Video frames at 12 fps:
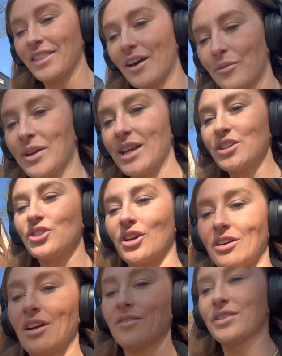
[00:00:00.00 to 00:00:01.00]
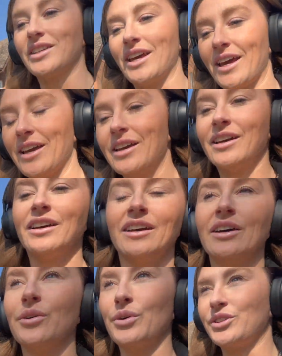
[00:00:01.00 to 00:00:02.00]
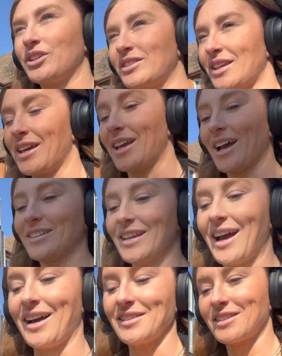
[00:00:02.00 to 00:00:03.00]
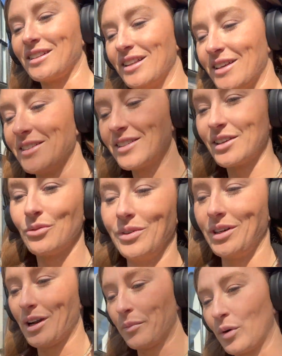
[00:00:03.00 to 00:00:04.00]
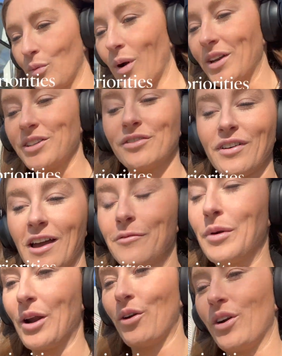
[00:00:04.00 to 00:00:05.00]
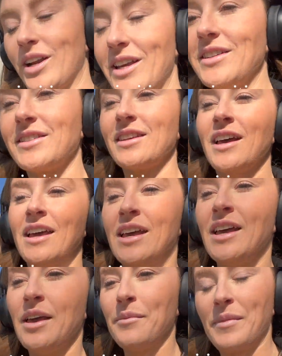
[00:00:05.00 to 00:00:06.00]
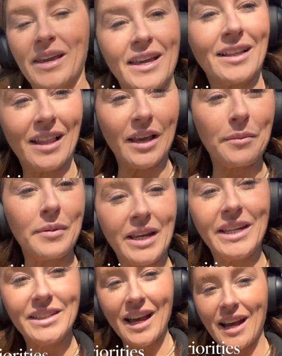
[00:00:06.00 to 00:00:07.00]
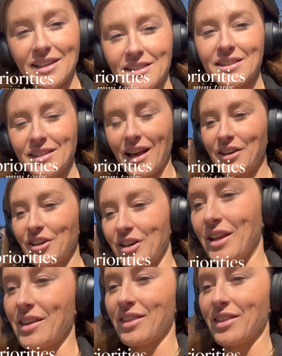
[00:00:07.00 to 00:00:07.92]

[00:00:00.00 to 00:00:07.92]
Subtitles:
that when I start off the day with just like a task list, number 1 to 5 priorities, making like mini tasks underneath